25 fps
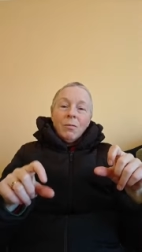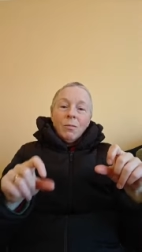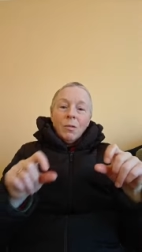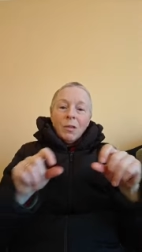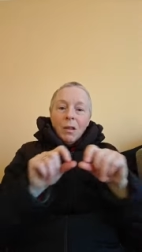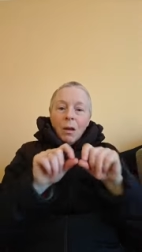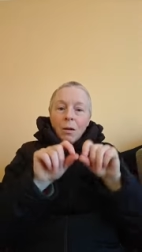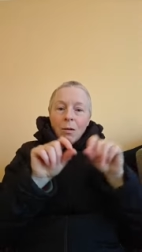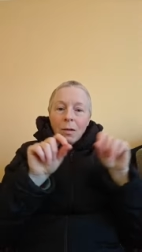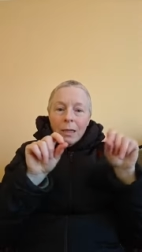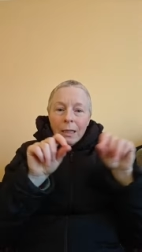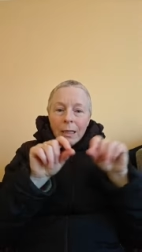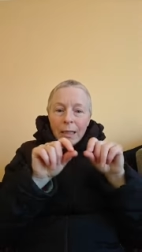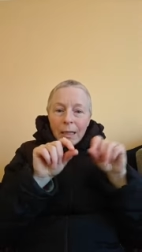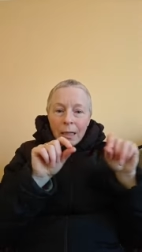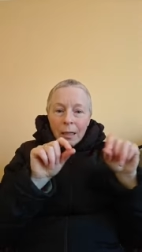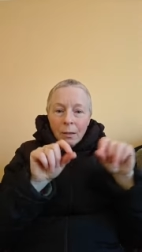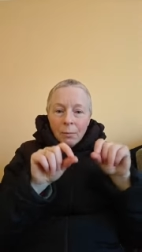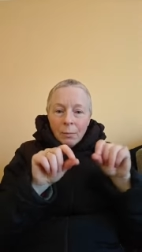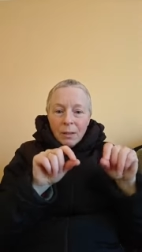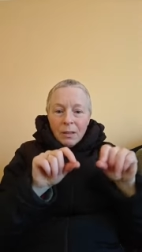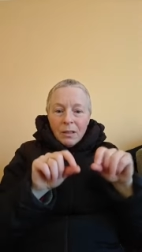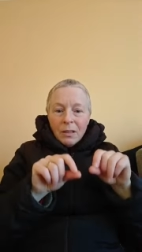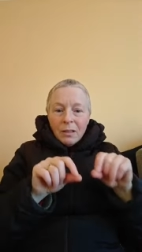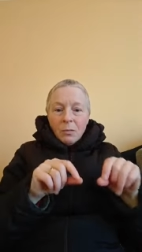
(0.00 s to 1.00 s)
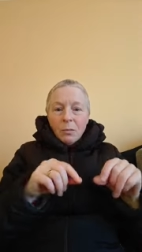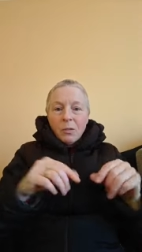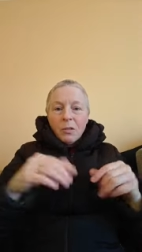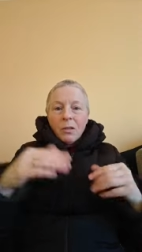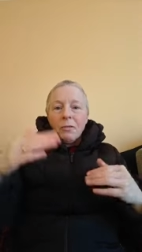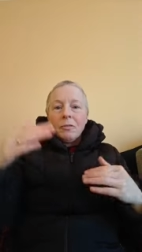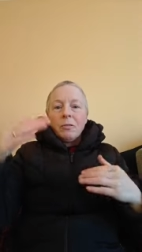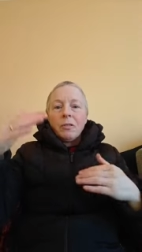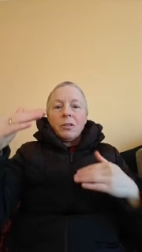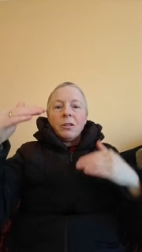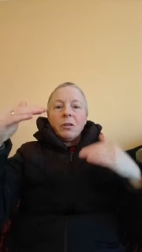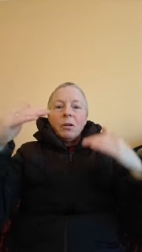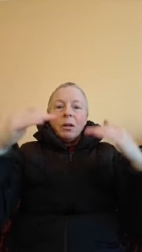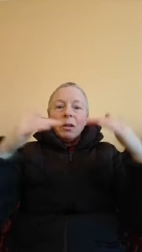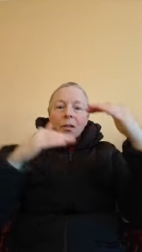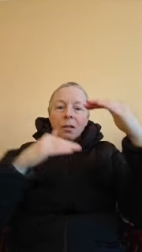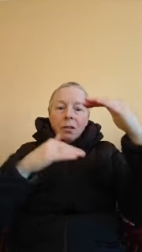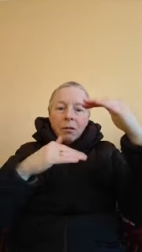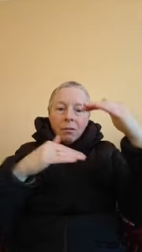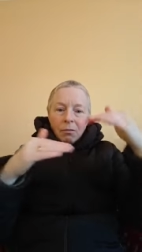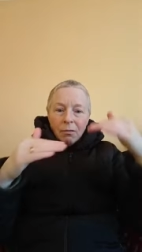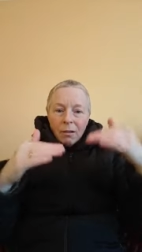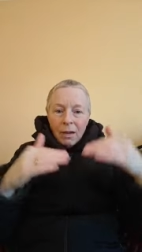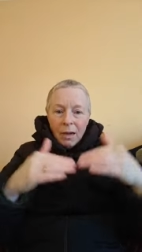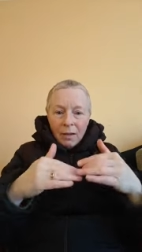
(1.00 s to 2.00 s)
with only little bits that were different. So I had to
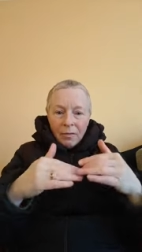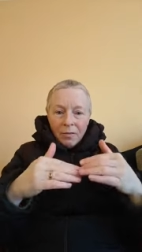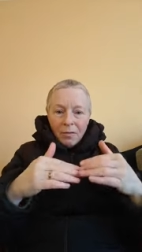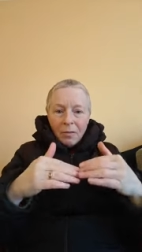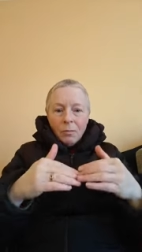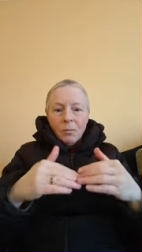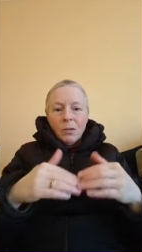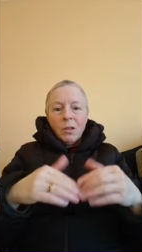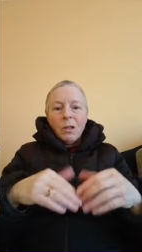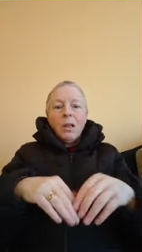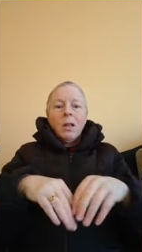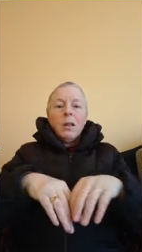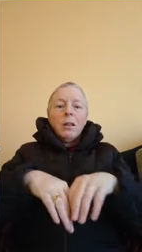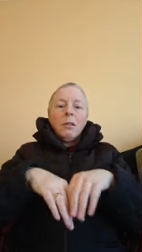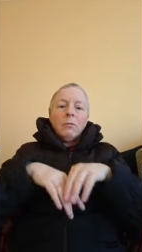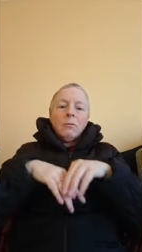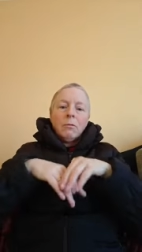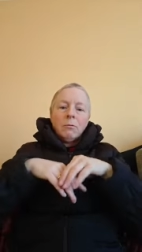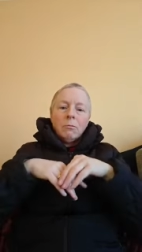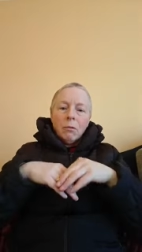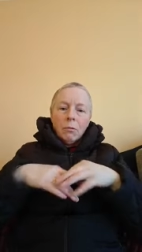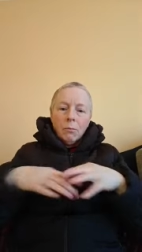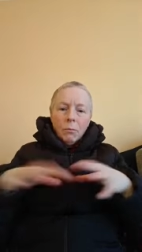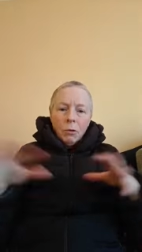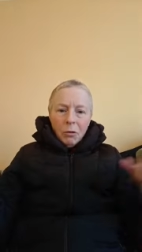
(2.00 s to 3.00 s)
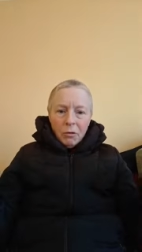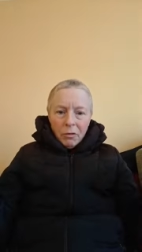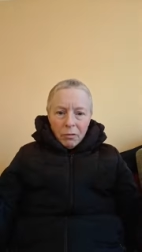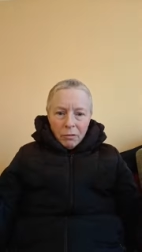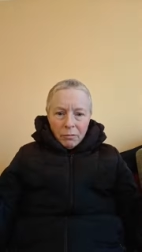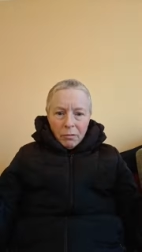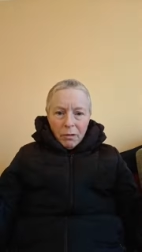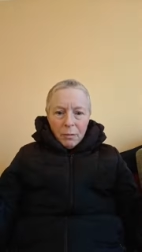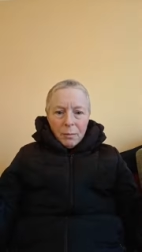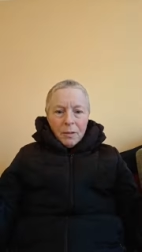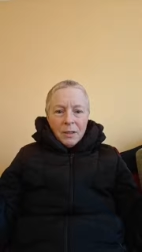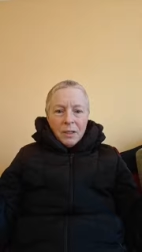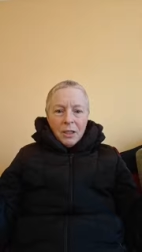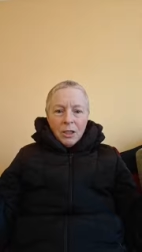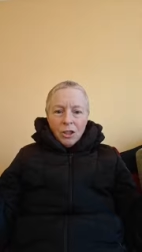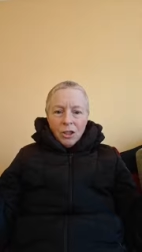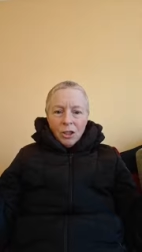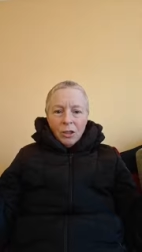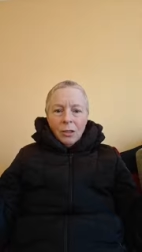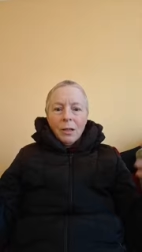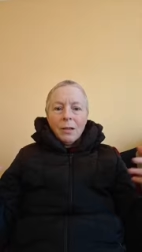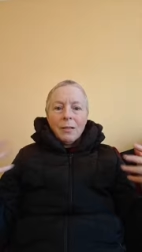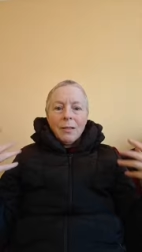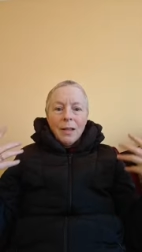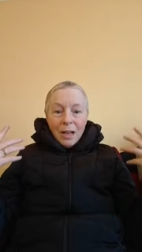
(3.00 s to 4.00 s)
graft them together and remove the
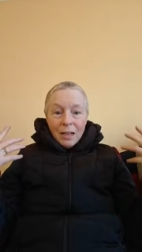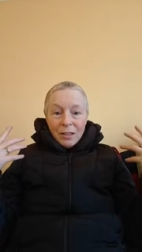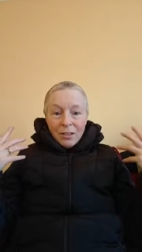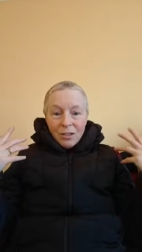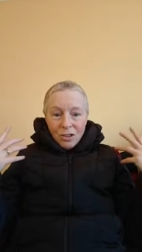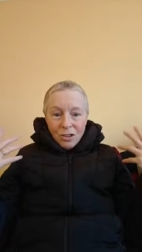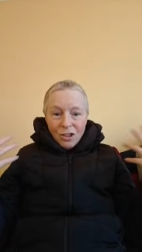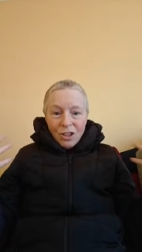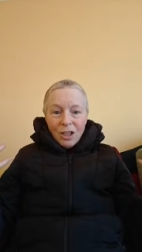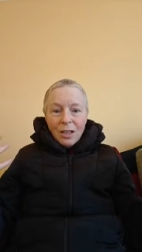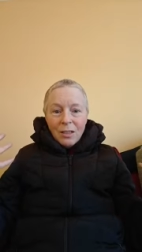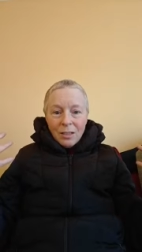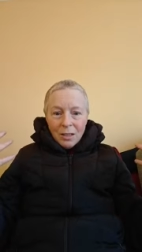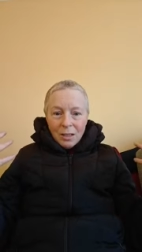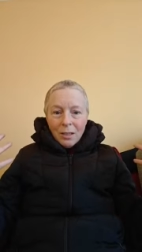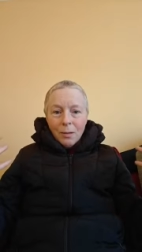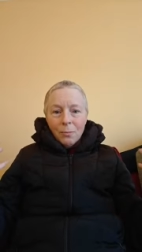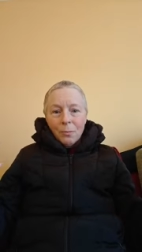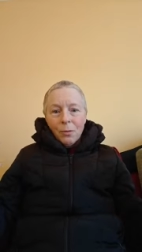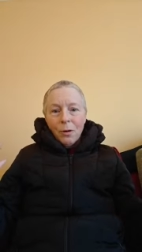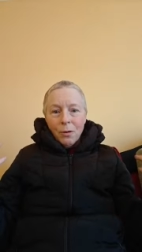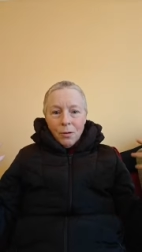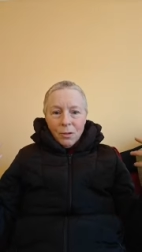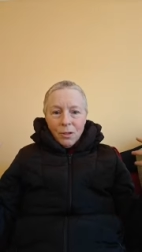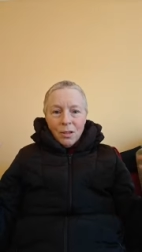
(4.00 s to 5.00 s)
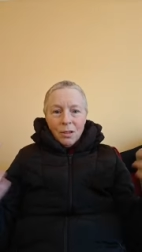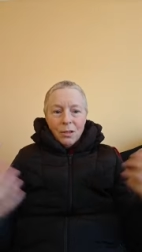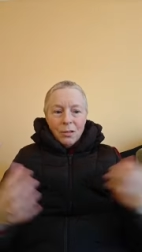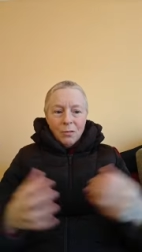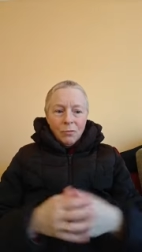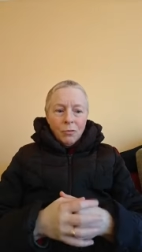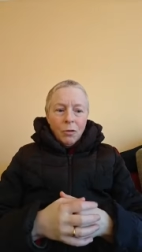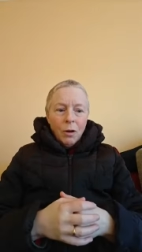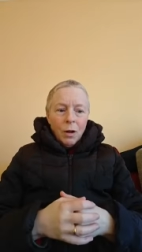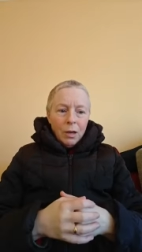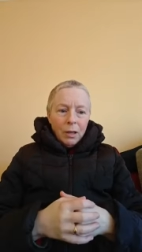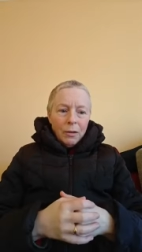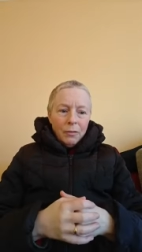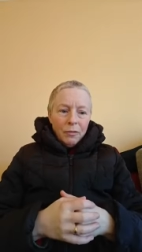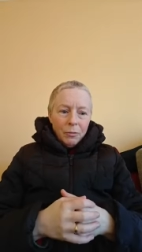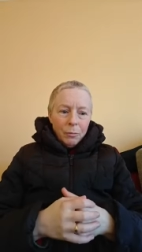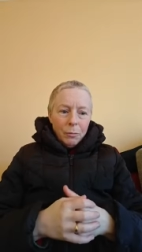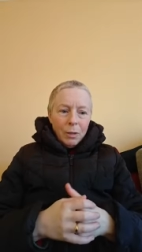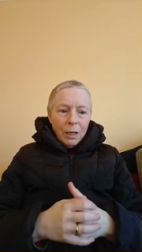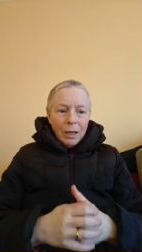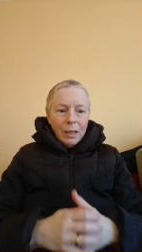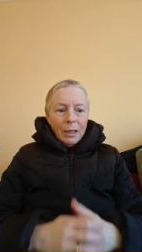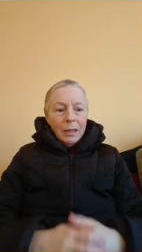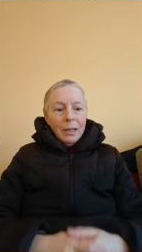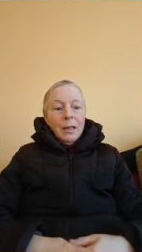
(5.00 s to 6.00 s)
repetition. And that's just the process of writing for
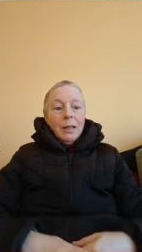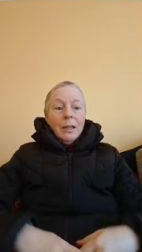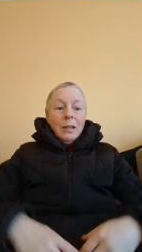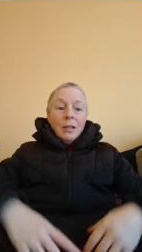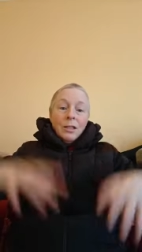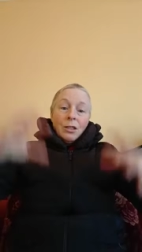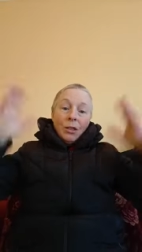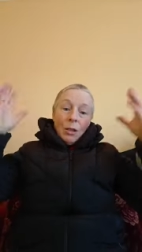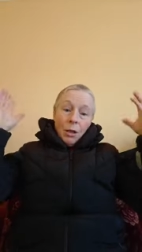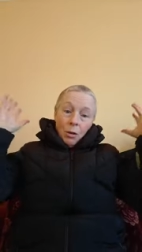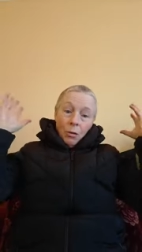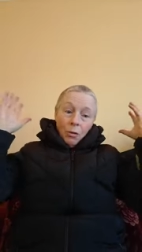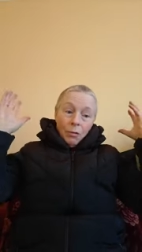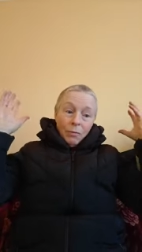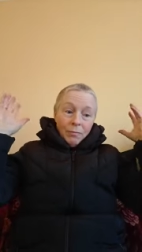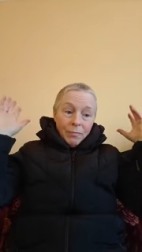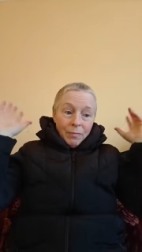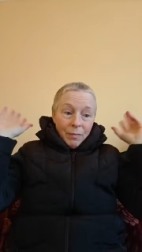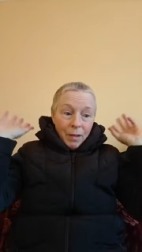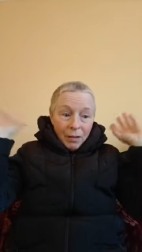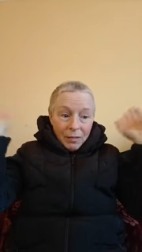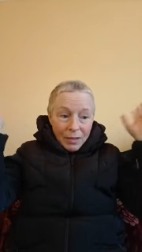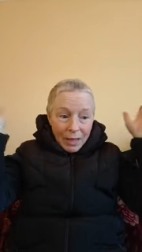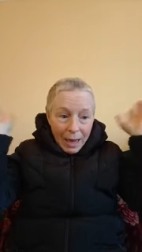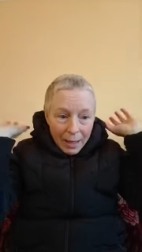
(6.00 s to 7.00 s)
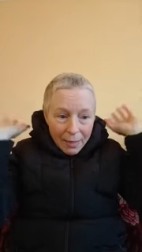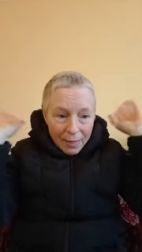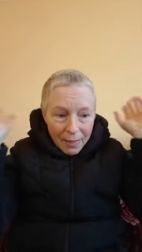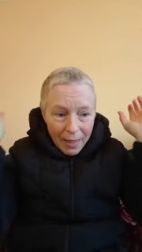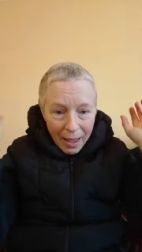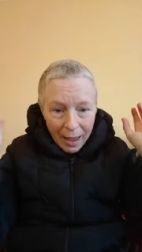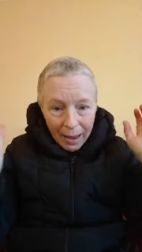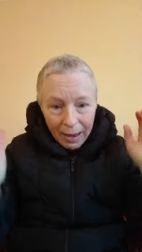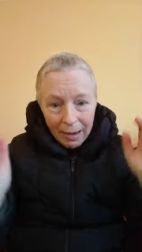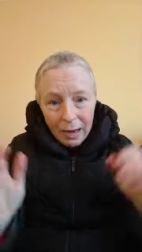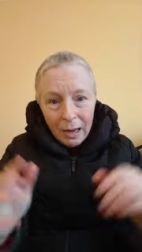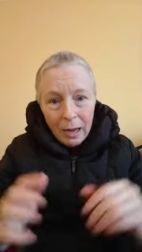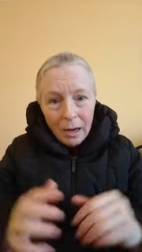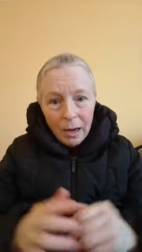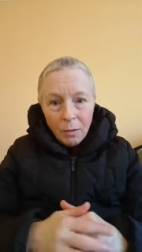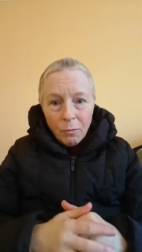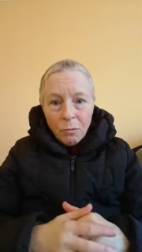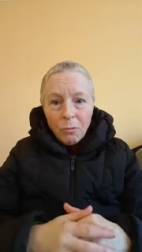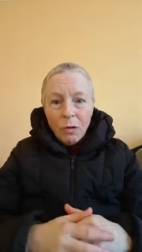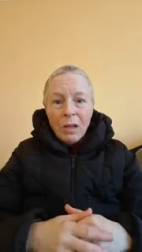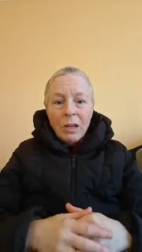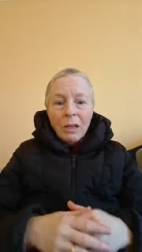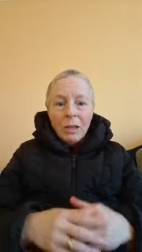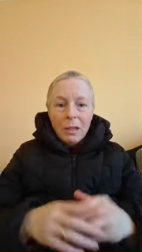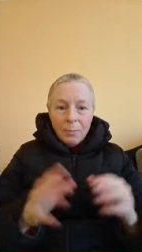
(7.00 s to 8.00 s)
me. So I've done that, and
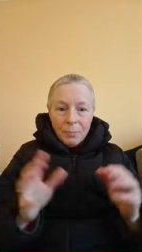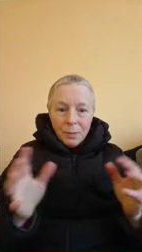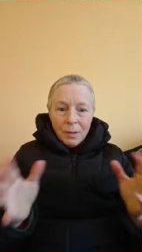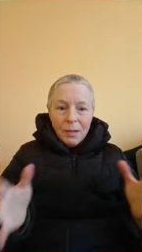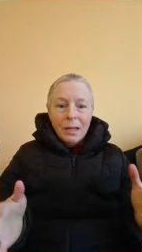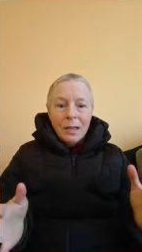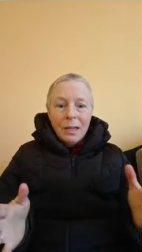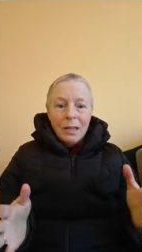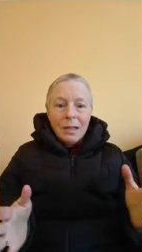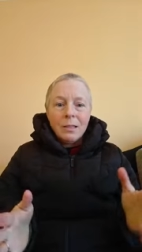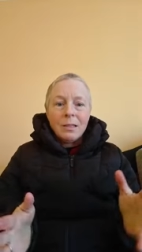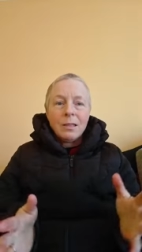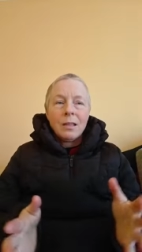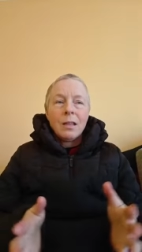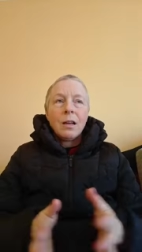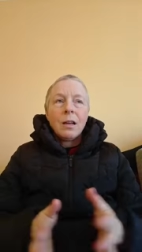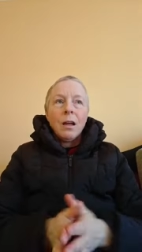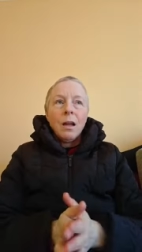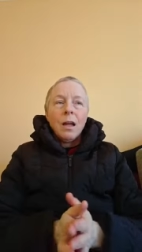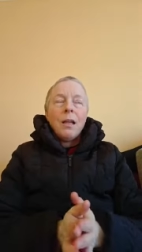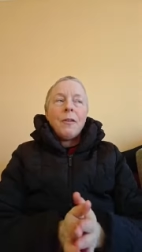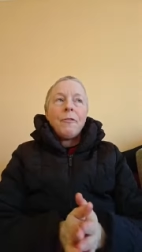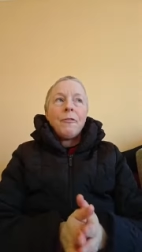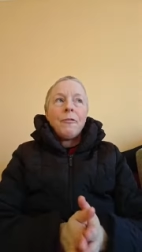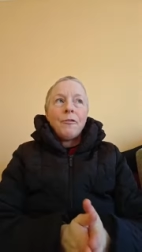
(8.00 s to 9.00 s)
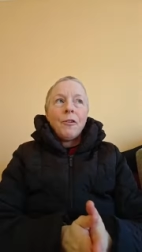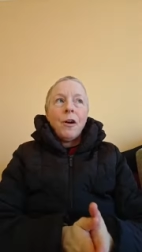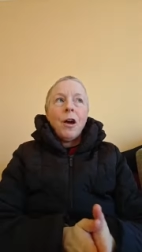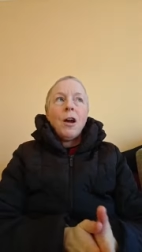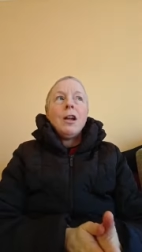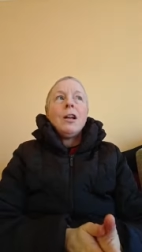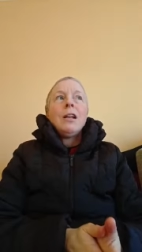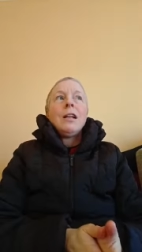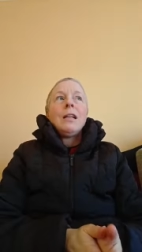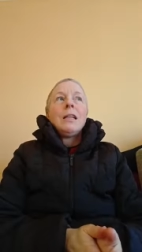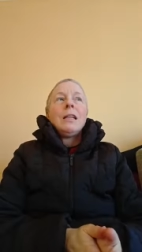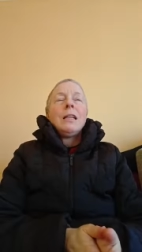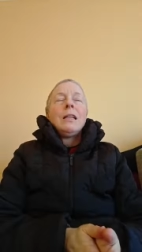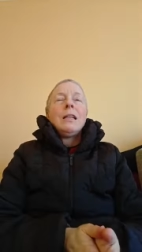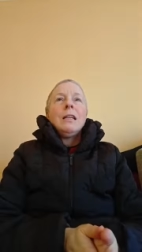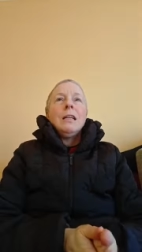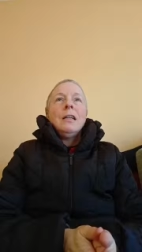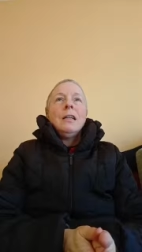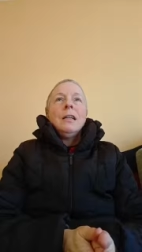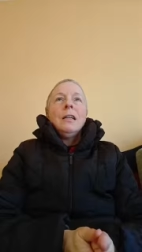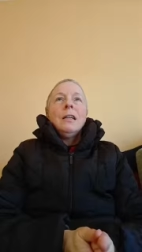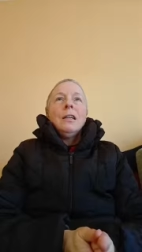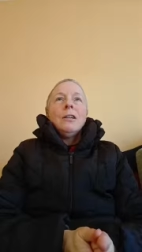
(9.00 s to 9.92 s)
I'm really pleased that I have finally